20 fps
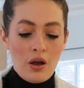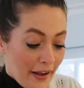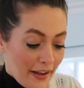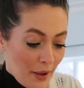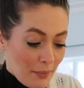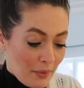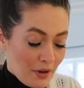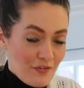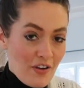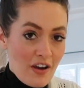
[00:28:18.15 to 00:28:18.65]

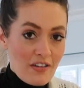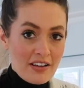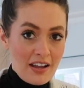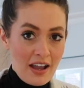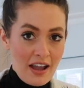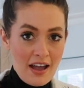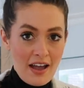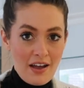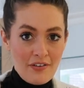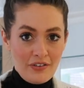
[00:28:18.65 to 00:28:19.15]
Okay, I'm gonna very
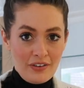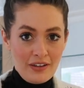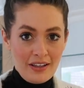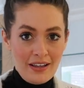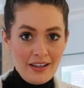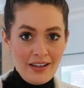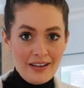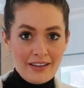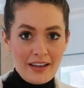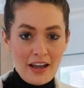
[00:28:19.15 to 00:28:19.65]

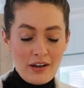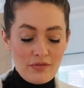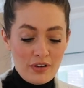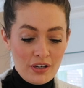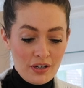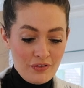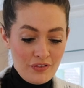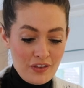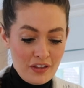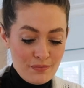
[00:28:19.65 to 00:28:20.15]
carefully get
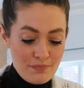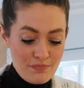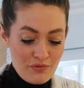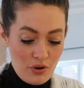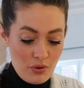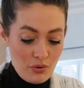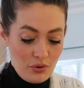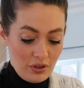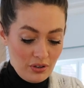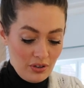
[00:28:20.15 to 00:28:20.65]
rid of this
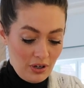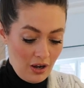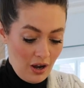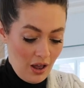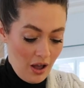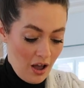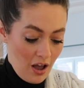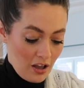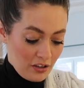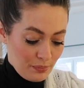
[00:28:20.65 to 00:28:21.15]
broken
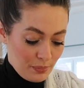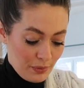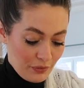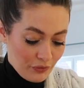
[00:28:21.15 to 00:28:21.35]
glass